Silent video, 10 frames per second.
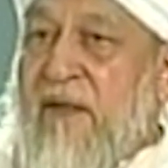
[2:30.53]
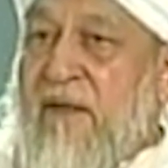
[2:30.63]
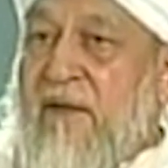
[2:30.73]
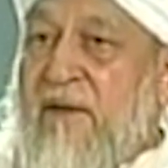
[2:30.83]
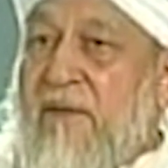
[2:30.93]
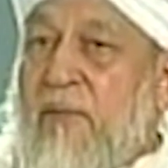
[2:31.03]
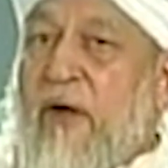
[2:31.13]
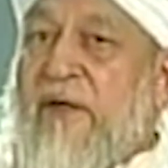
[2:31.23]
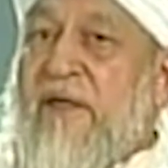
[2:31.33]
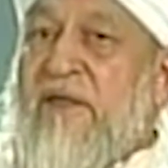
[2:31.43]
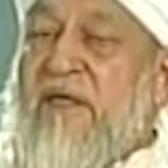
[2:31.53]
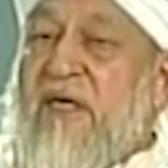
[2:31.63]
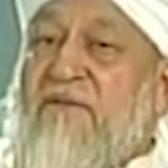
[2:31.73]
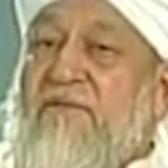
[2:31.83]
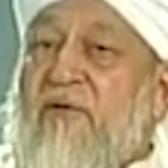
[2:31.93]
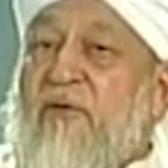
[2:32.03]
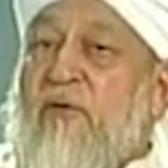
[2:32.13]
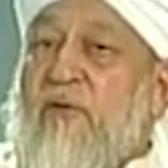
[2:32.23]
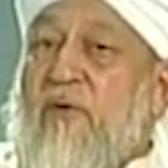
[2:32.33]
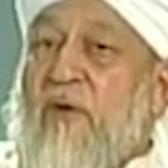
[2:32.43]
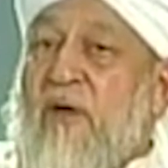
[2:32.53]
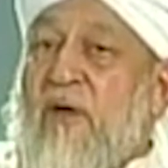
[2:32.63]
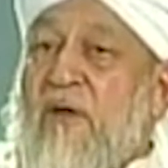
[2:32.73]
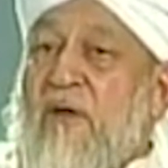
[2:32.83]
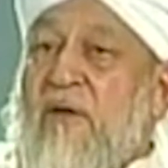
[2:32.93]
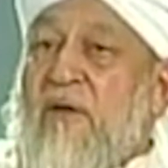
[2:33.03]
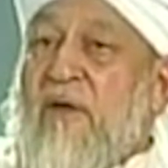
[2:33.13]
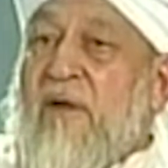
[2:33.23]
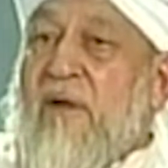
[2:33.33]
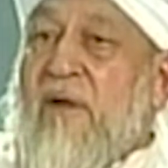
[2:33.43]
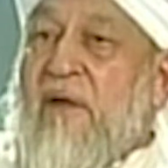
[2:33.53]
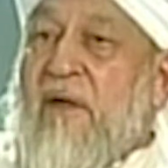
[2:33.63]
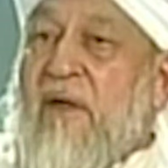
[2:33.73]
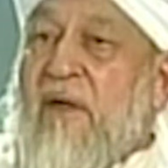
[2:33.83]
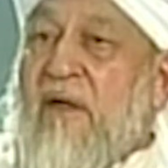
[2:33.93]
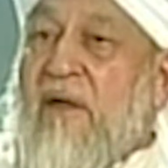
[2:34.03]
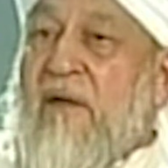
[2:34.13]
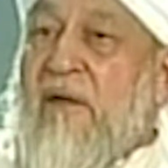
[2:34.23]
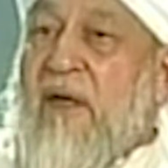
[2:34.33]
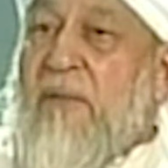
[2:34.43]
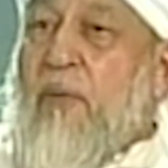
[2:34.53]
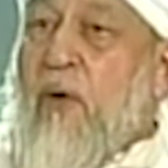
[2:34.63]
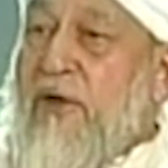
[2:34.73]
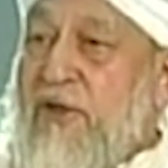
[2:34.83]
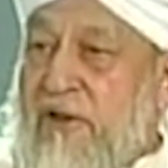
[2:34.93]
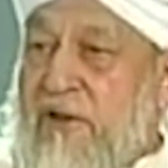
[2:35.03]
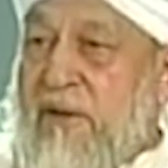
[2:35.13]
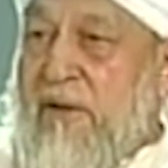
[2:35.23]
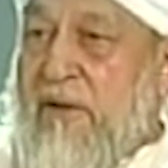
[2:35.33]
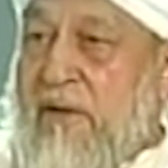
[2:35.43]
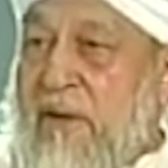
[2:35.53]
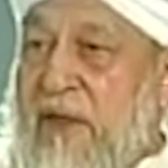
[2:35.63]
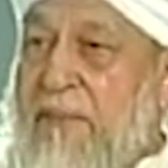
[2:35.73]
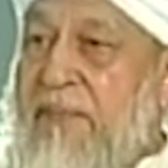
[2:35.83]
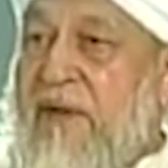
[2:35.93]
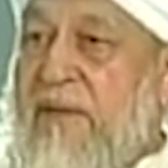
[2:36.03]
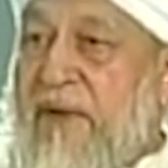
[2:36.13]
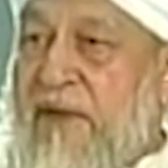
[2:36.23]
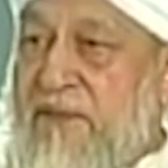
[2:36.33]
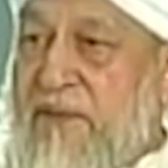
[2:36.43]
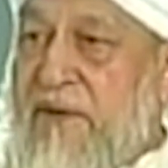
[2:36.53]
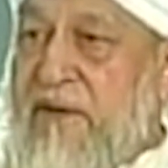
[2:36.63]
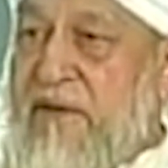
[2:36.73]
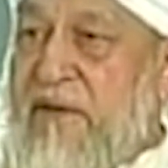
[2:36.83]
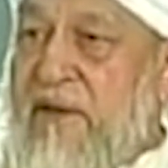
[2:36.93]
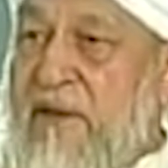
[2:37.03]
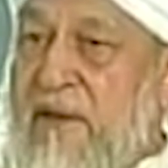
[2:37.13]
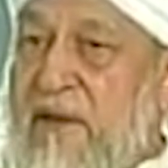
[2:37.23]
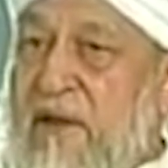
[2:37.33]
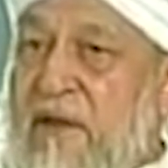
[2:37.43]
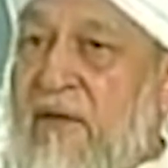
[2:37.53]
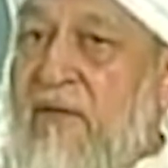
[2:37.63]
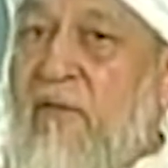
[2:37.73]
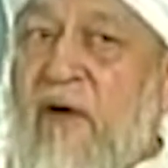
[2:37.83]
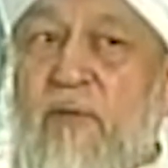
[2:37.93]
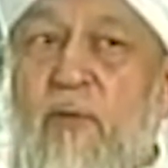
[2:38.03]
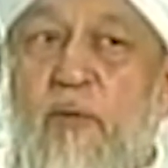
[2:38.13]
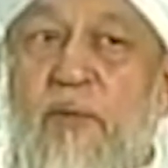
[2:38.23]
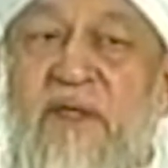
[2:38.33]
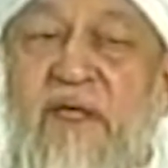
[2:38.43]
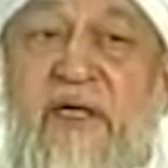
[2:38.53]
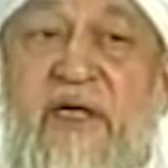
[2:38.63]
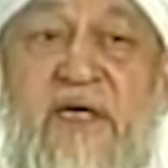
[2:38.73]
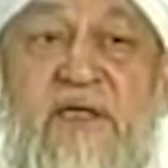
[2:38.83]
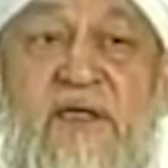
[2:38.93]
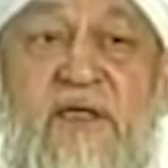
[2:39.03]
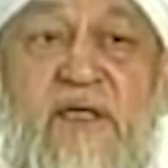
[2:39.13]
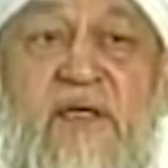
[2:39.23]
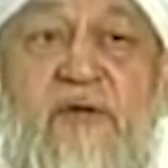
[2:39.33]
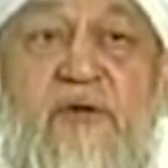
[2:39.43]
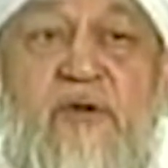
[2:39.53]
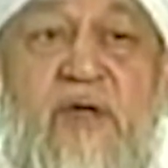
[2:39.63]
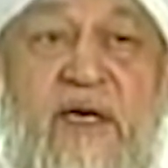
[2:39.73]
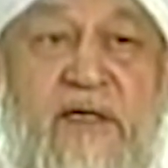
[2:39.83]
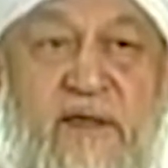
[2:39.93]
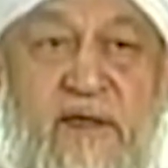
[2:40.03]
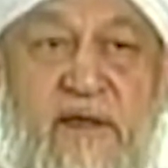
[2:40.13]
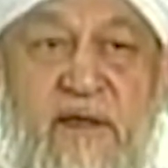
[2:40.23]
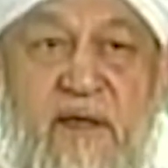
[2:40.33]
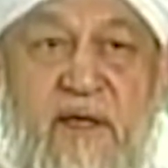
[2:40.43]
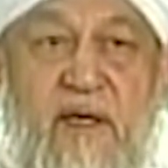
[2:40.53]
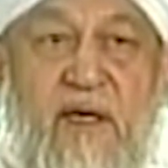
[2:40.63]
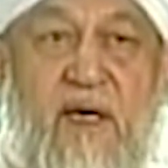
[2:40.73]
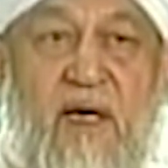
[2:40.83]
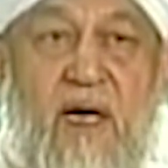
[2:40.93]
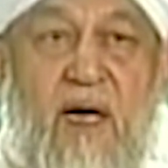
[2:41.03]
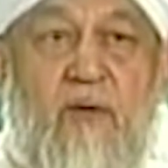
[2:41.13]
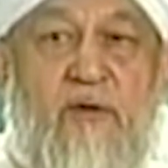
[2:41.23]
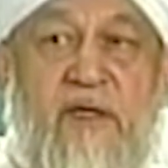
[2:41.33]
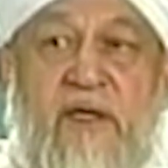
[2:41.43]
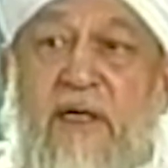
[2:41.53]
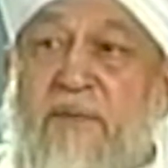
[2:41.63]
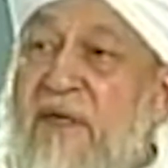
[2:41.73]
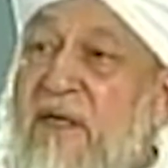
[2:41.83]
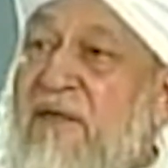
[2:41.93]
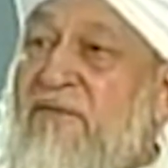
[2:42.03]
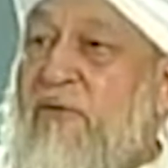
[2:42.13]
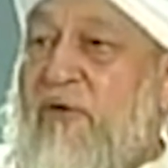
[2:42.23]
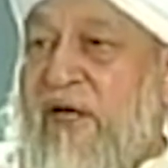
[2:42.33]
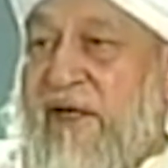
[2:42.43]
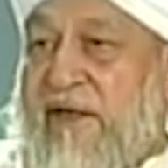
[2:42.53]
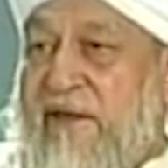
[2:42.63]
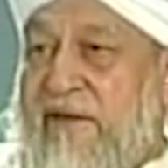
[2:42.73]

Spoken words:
The point is, if you abolish capital punishment, what would be the reaction in the society? How the criminals would take it?